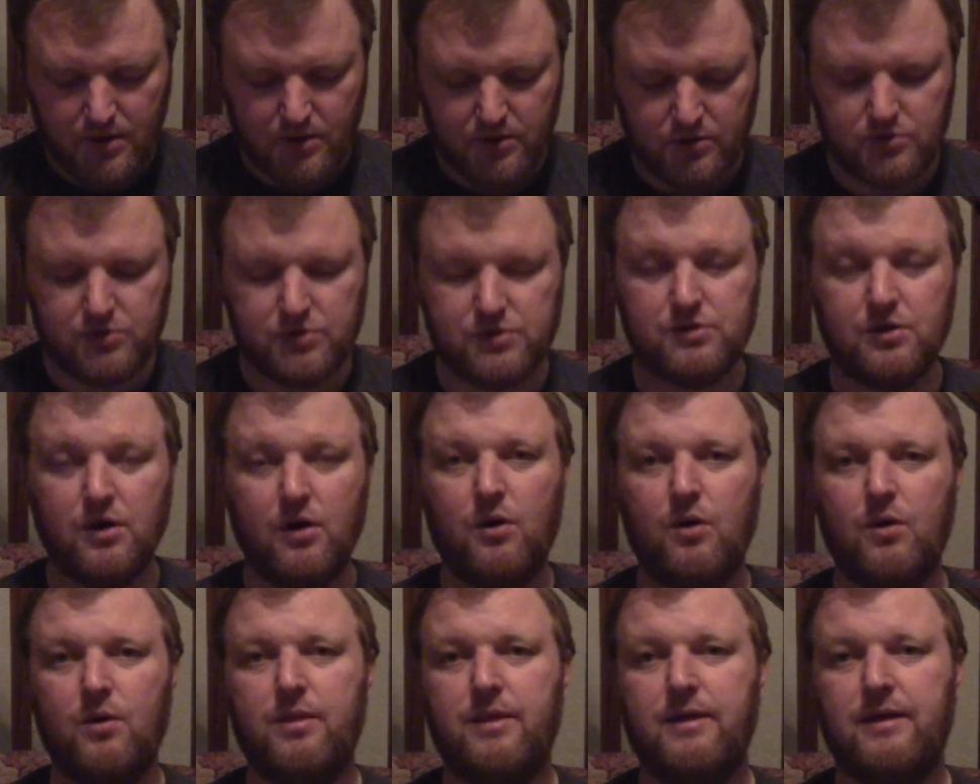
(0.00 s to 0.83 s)

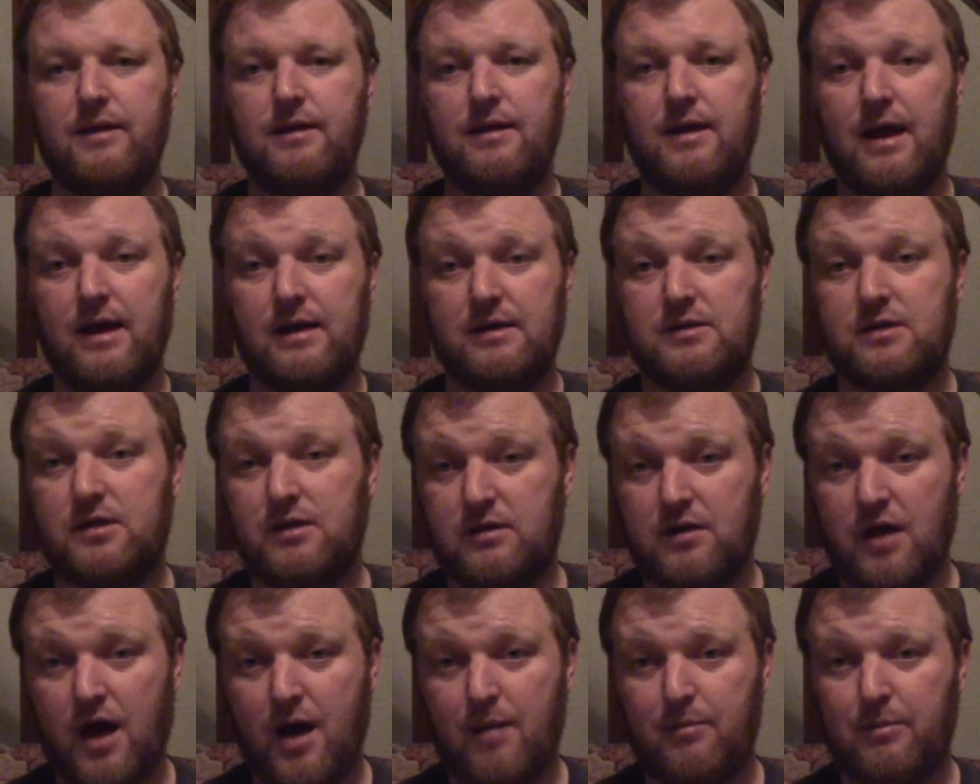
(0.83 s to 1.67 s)
So the next
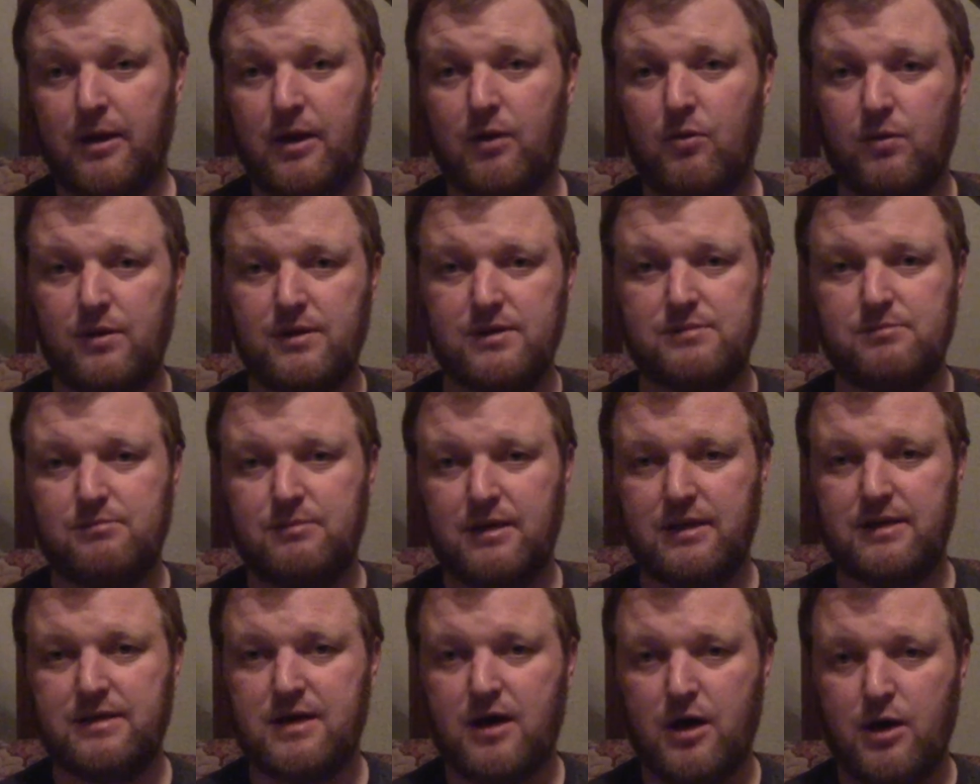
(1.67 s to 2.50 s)
topic was
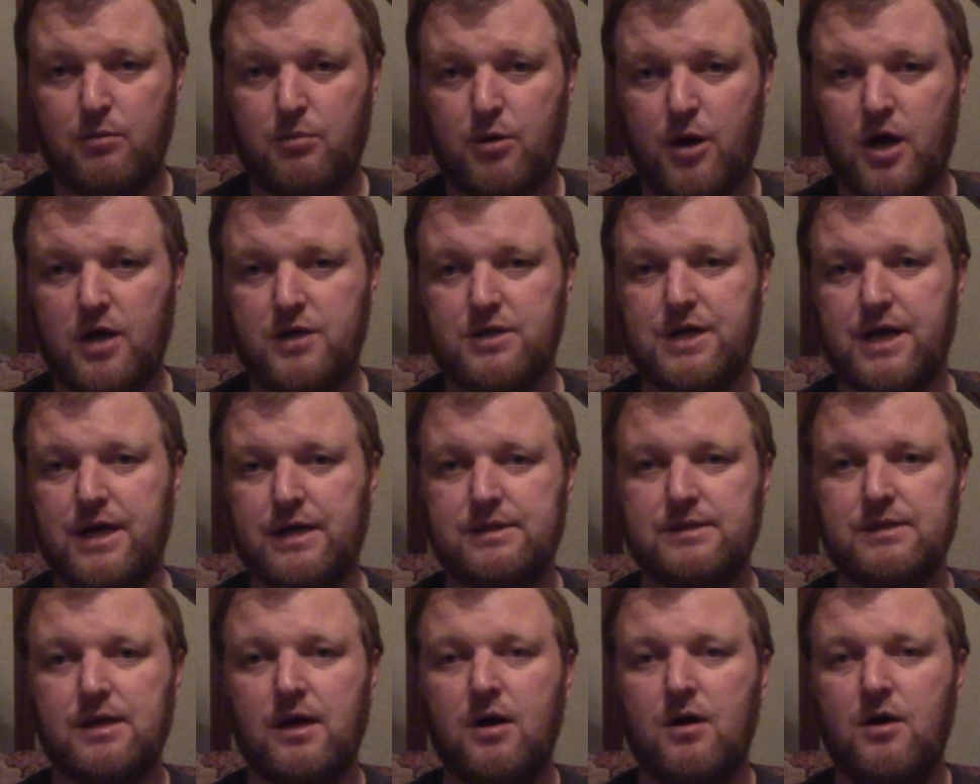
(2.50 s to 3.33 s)
military
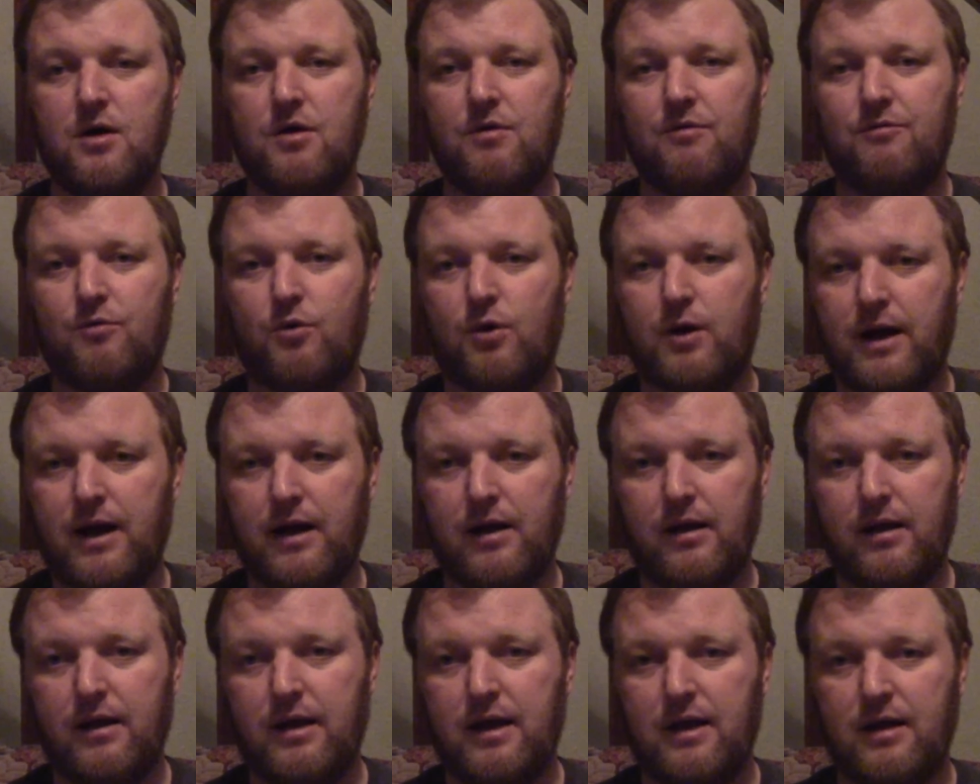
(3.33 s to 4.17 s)
projects for
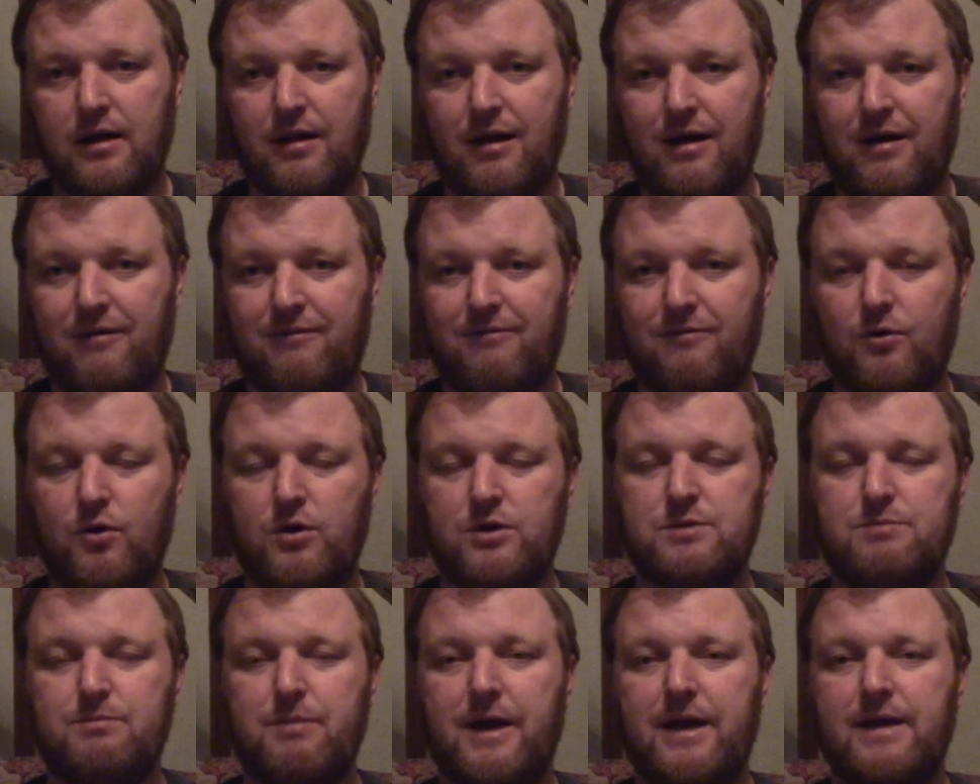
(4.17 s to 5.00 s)
Hill Air
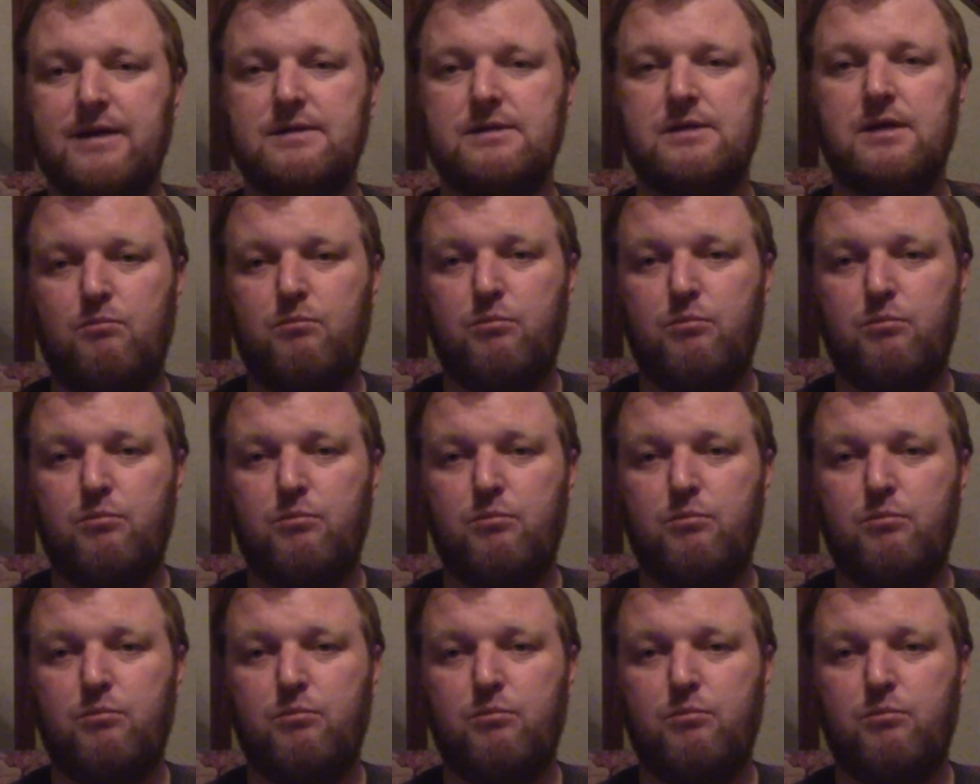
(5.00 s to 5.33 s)
Force Base.